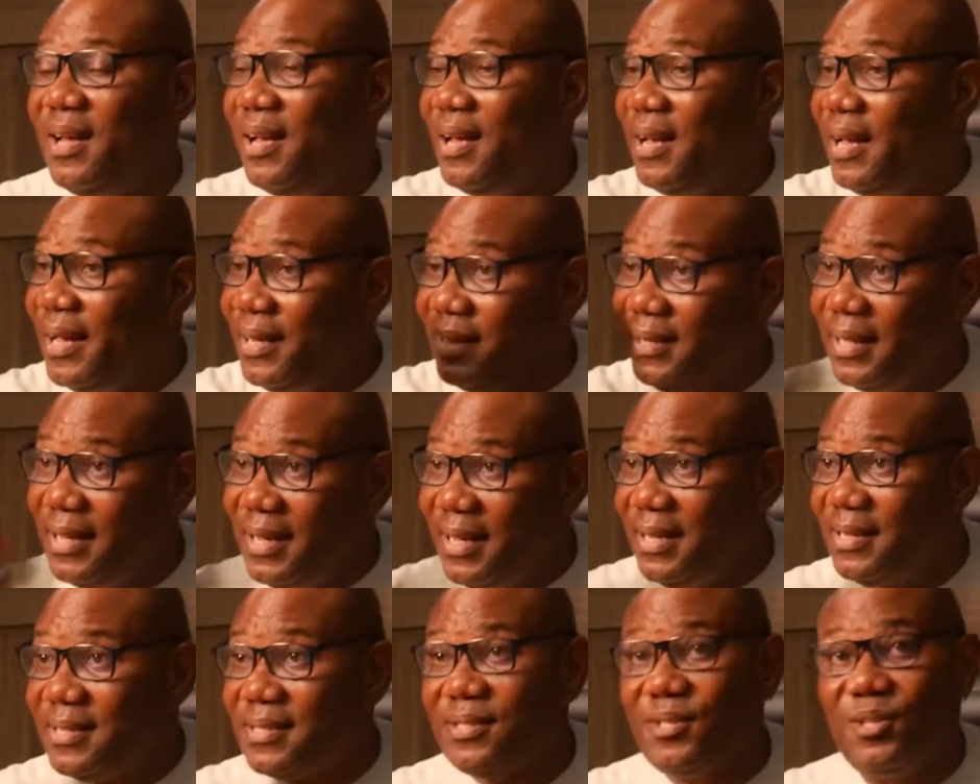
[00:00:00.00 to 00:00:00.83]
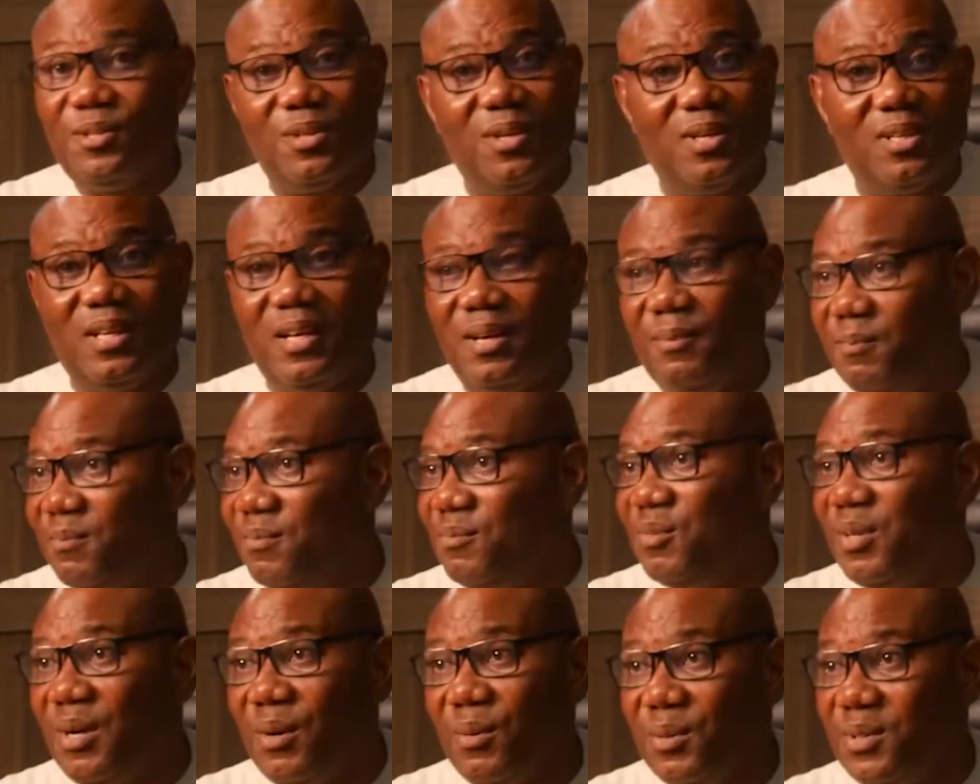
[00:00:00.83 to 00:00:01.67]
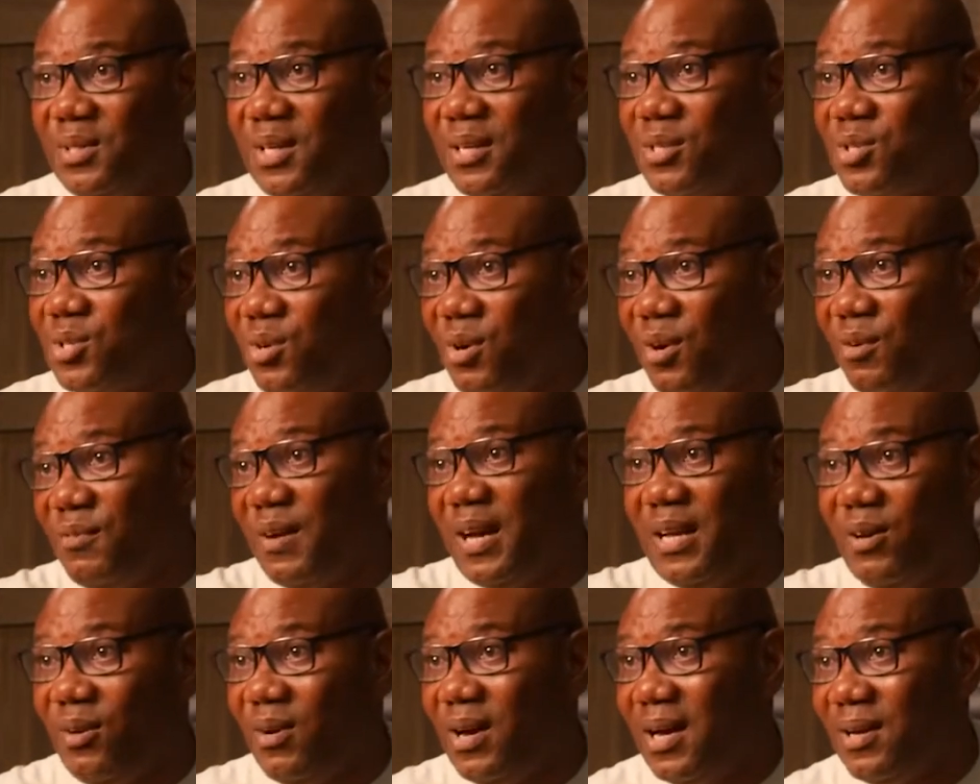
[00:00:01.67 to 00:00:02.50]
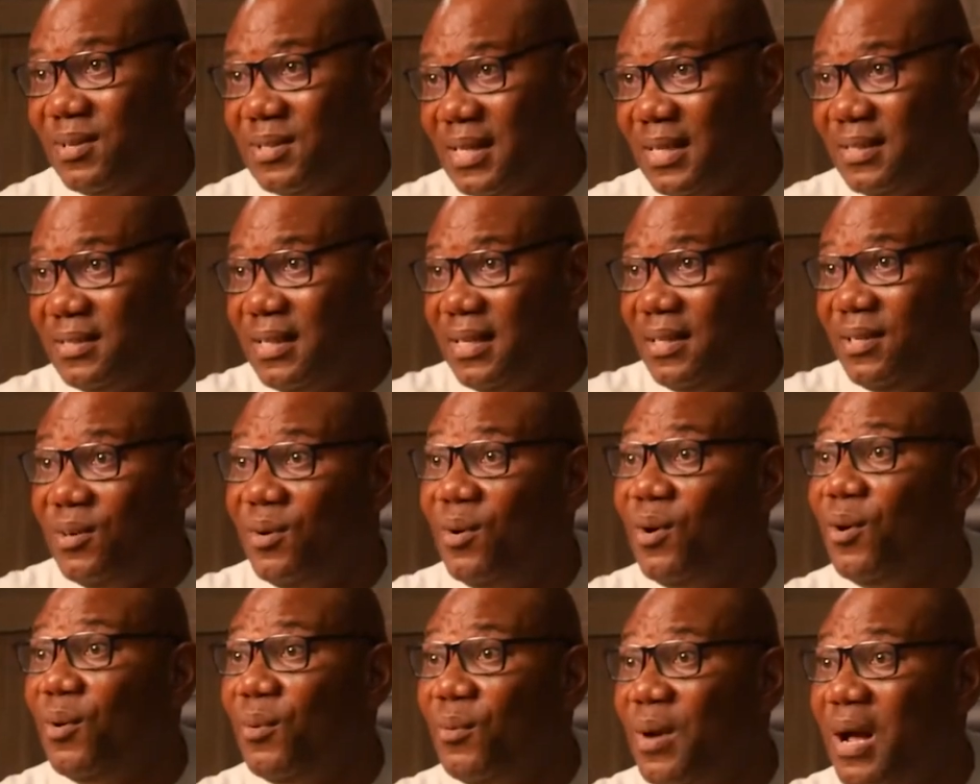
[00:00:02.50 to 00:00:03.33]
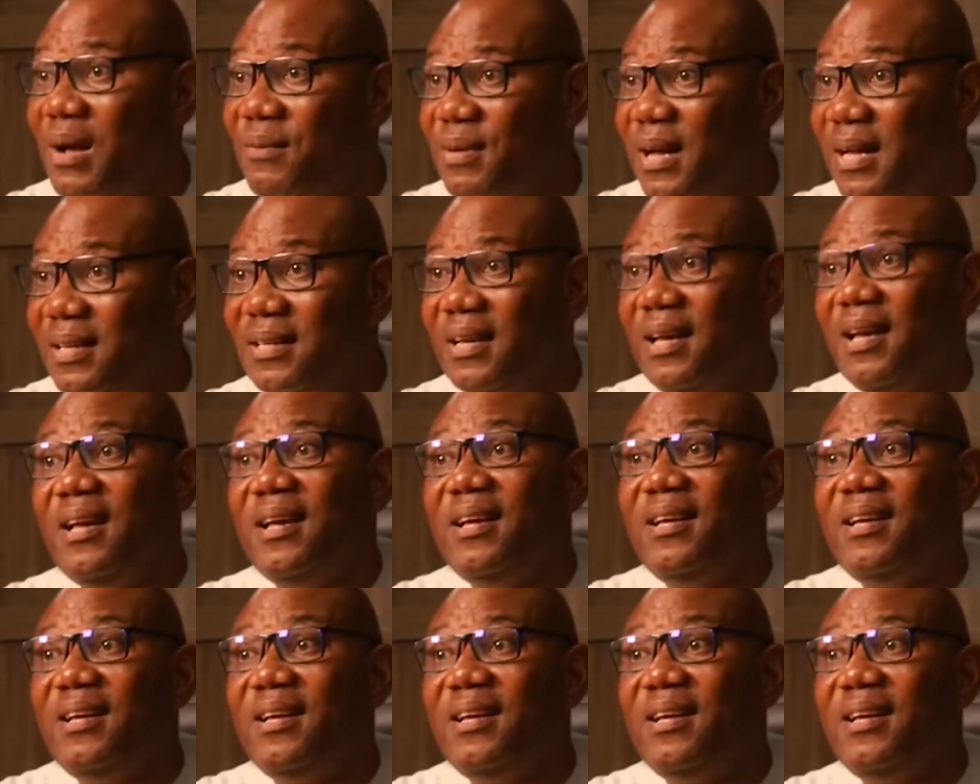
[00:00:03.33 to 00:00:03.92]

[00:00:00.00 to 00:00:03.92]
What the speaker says: In the east, you know them, they will just go by your house and tell you, oh, we have had,